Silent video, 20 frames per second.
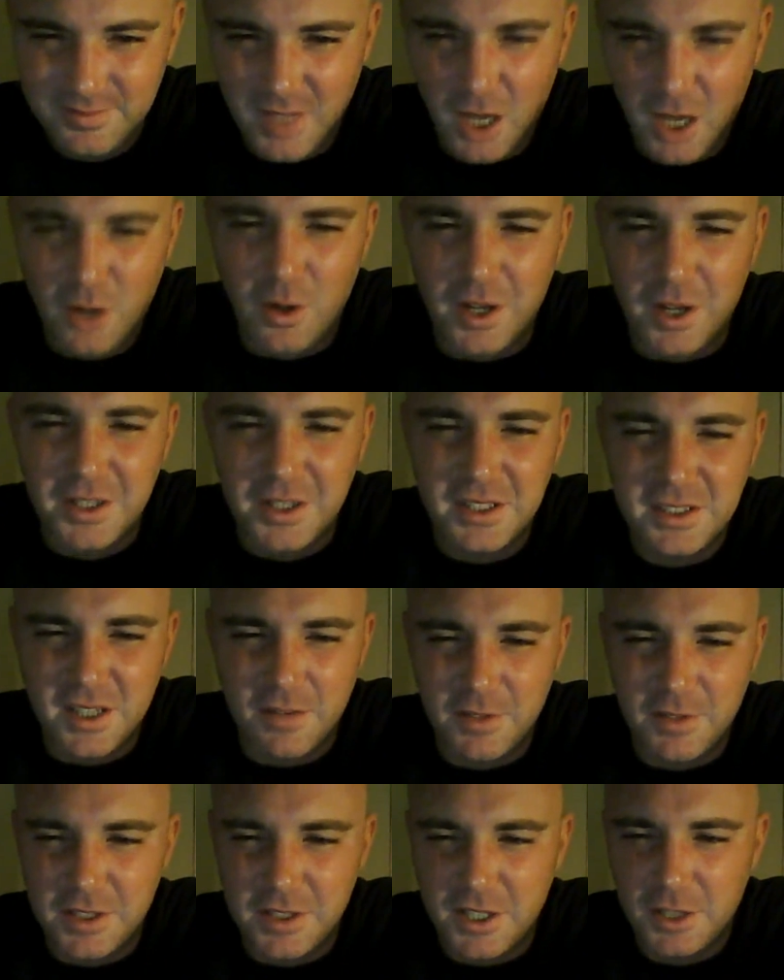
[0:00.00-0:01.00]
Oh,
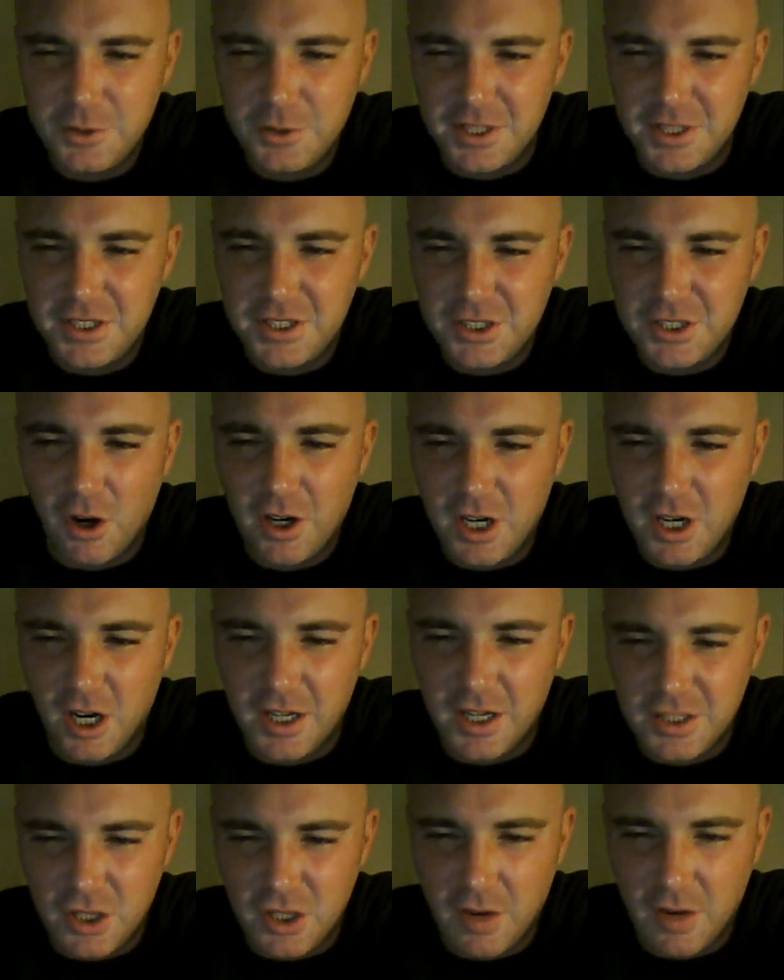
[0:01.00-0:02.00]
undiscovered countries.
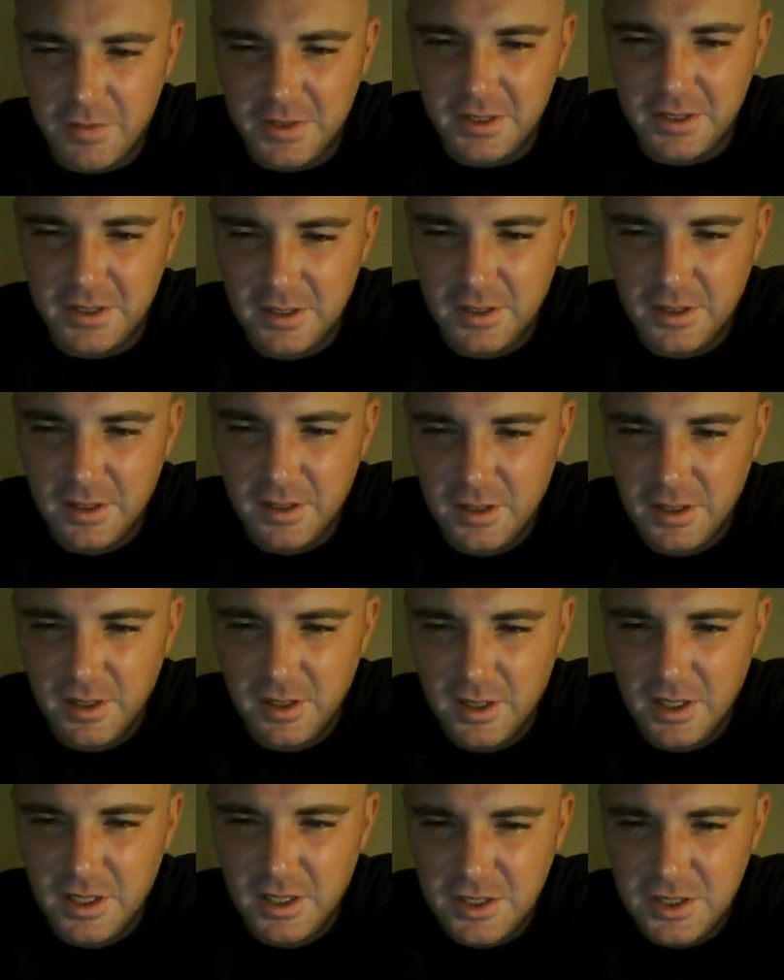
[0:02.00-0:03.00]
Stargods often
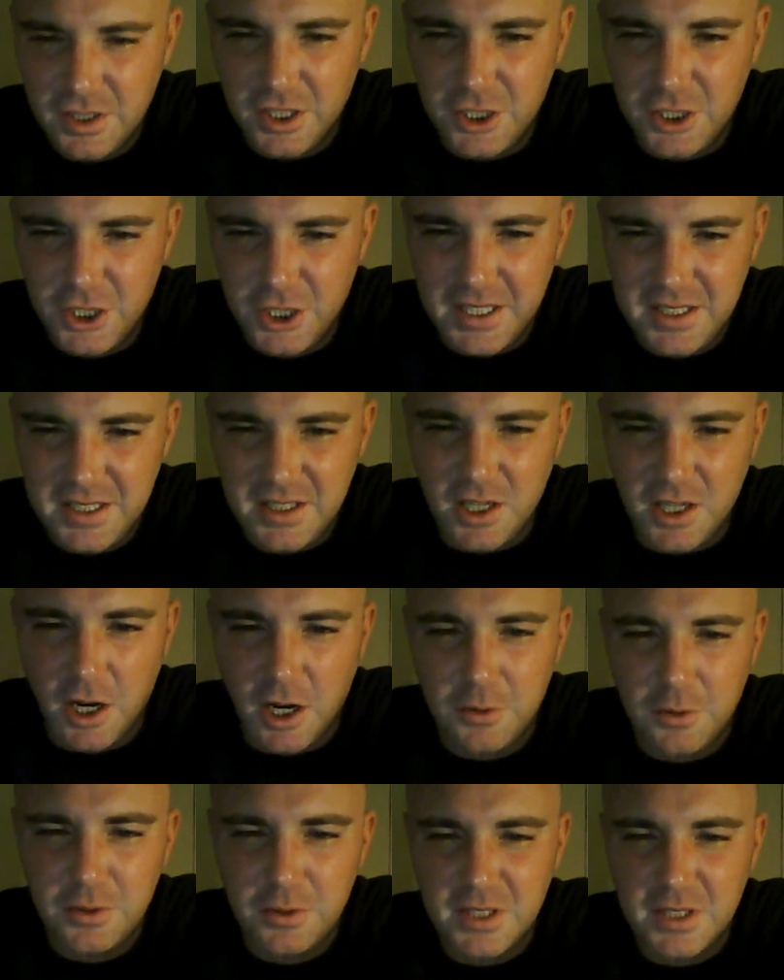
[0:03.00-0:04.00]
suggests
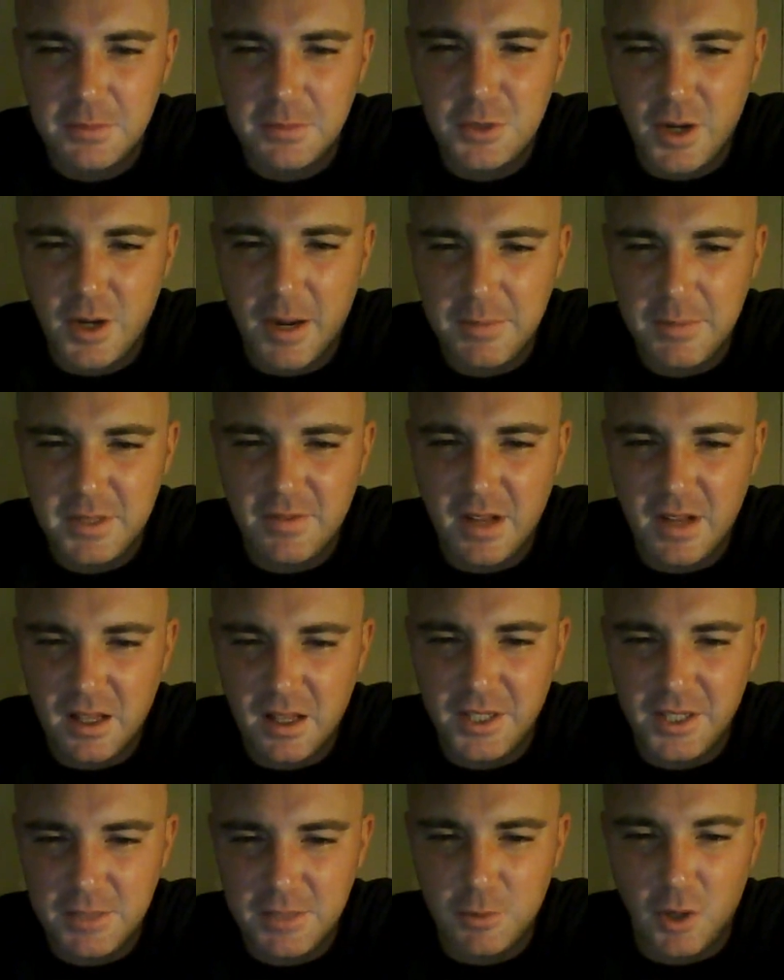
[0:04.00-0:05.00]
others subscribe to
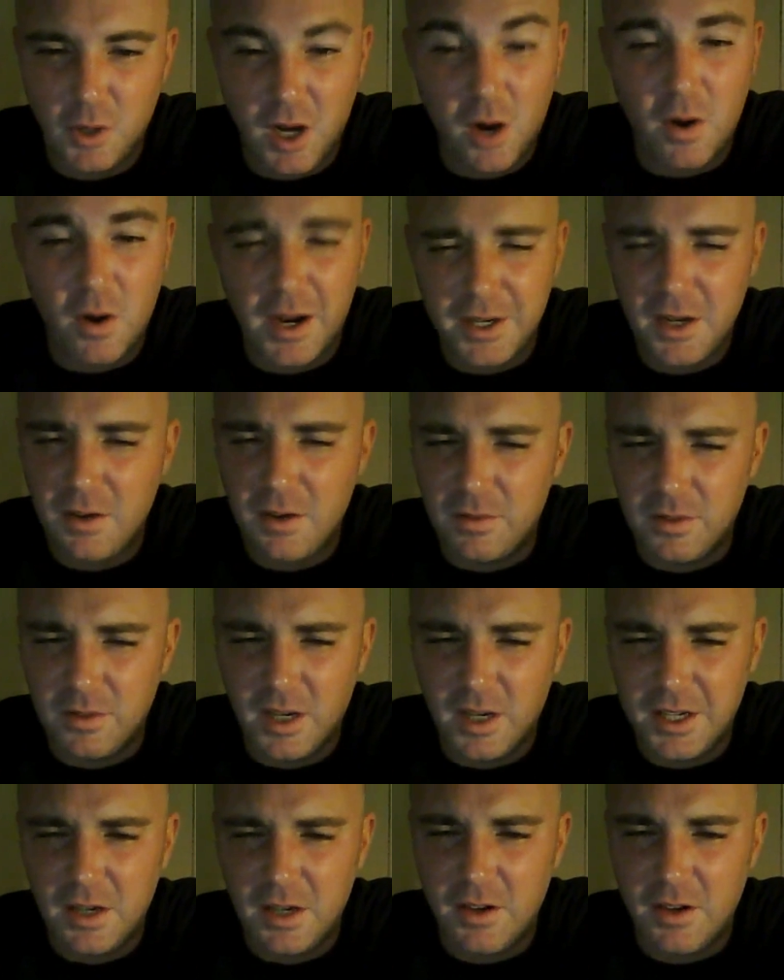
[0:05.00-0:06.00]
Validation Boy. Oh, I know,
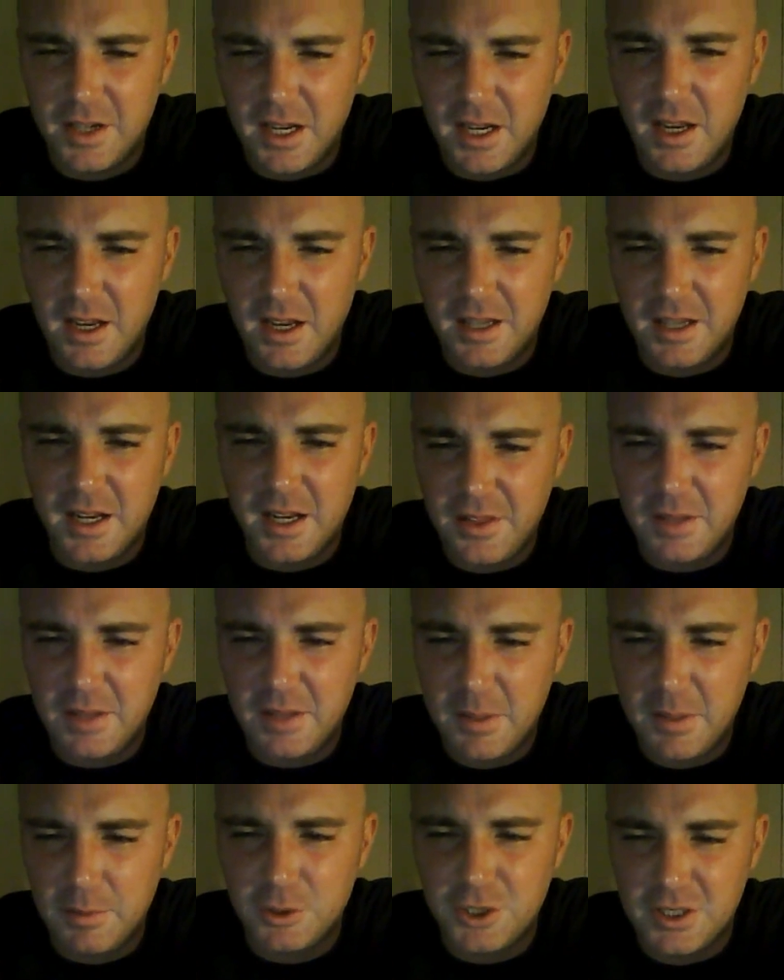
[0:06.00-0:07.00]
and I think
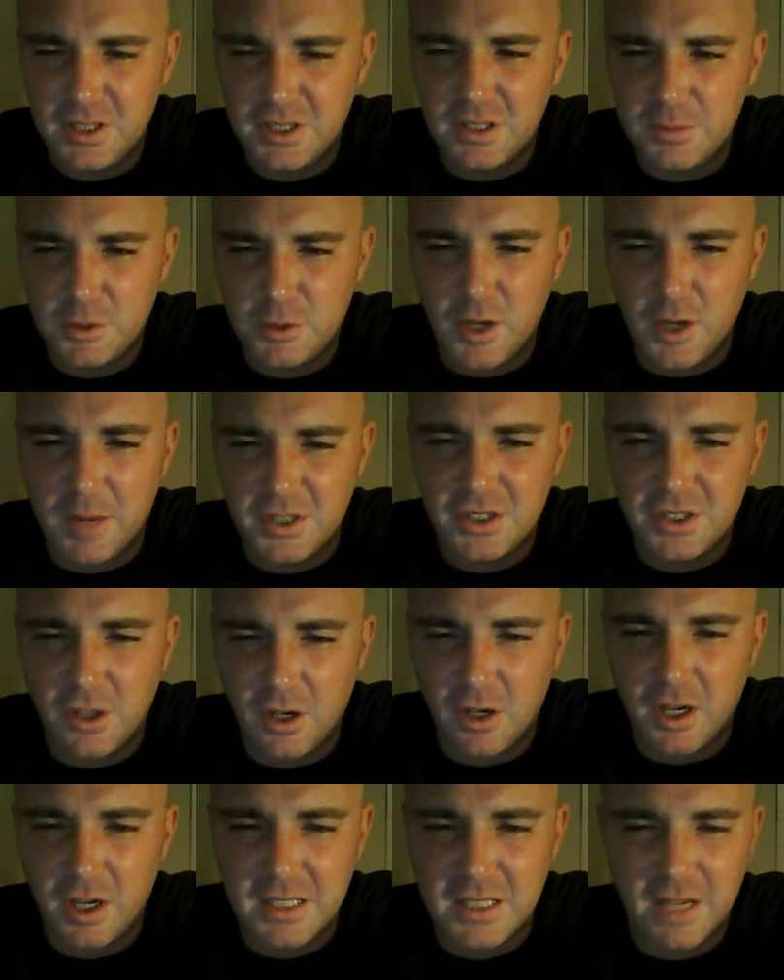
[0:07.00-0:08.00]
people should subscribe to
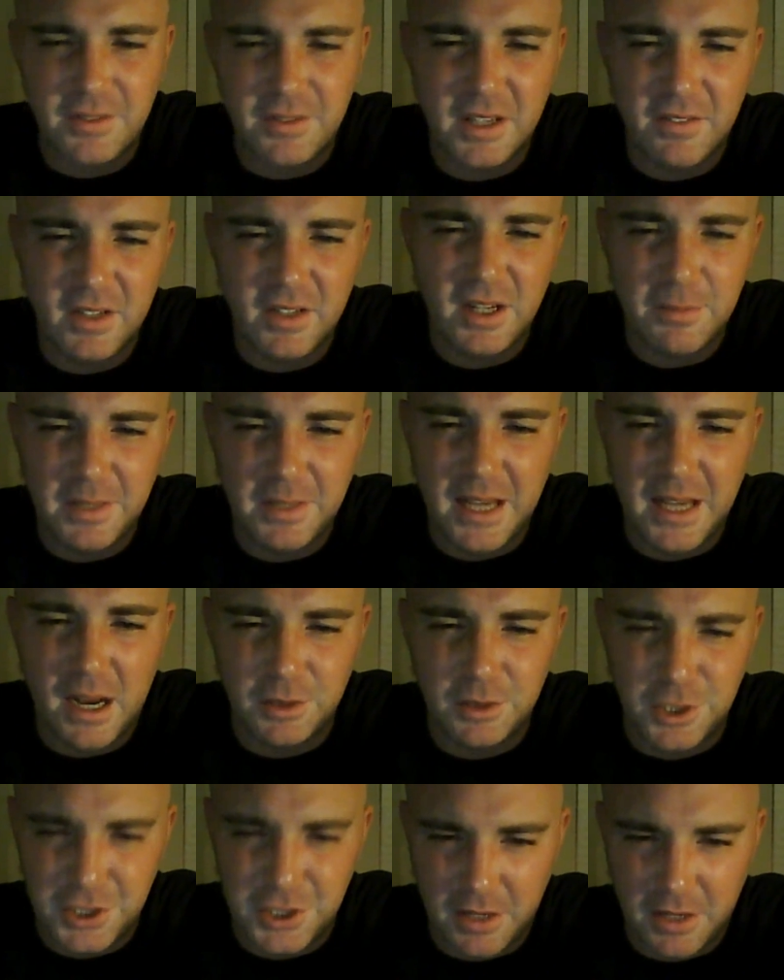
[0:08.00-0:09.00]
Stargods. I've given him
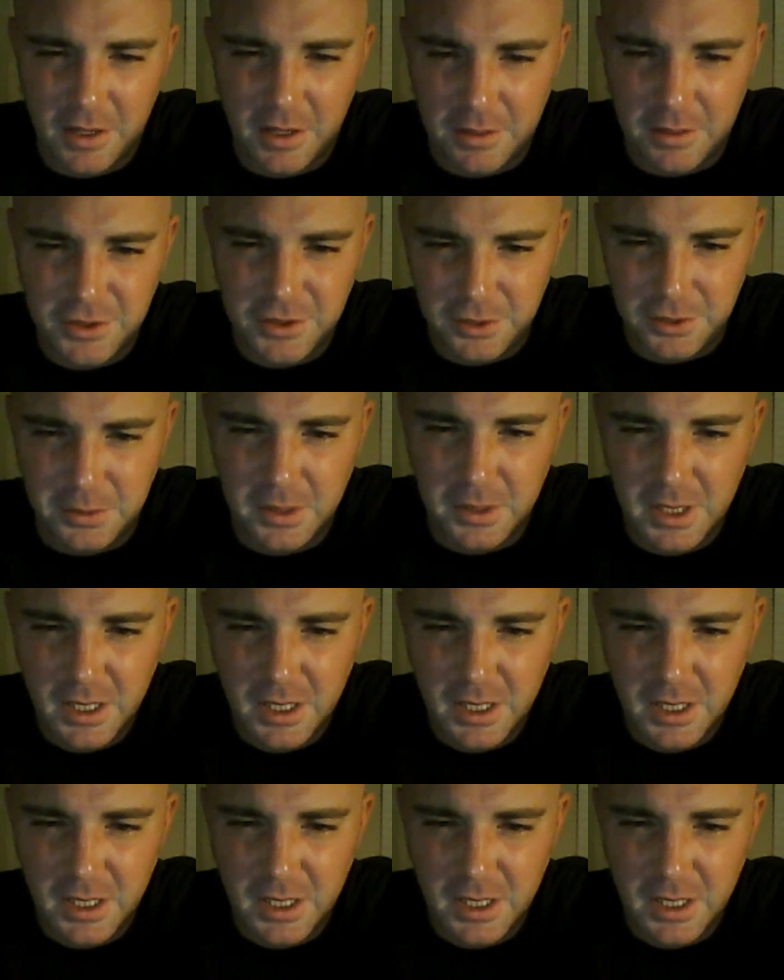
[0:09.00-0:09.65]
countless shout outs too.